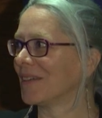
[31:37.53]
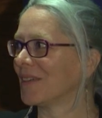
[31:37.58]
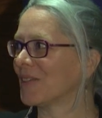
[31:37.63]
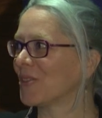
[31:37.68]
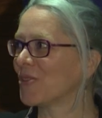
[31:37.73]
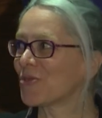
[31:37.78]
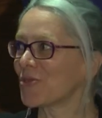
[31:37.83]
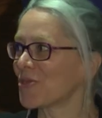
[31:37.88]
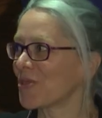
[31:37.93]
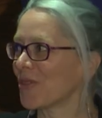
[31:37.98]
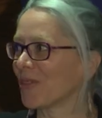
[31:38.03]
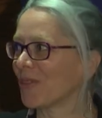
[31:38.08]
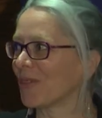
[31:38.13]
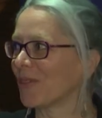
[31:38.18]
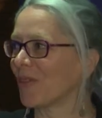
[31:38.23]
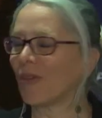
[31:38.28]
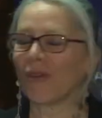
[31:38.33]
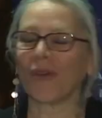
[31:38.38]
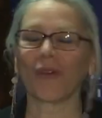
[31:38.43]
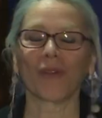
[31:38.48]
user,
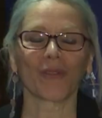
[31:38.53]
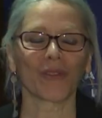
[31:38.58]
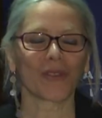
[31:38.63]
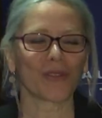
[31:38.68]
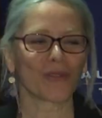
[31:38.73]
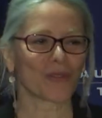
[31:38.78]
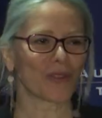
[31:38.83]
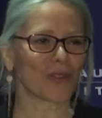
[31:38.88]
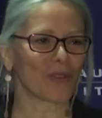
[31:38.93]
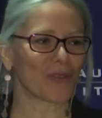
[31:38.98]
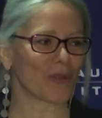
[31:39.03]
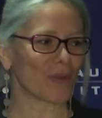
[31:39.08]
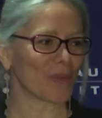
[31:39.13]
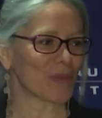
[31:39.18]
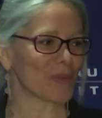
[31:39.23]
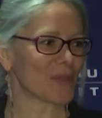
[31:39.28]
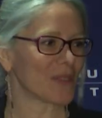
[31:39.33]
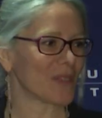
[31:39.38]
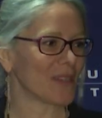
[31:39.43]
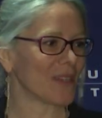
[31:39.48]
or all the user
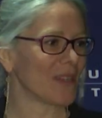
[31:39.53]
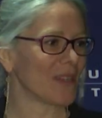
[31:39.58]
groups.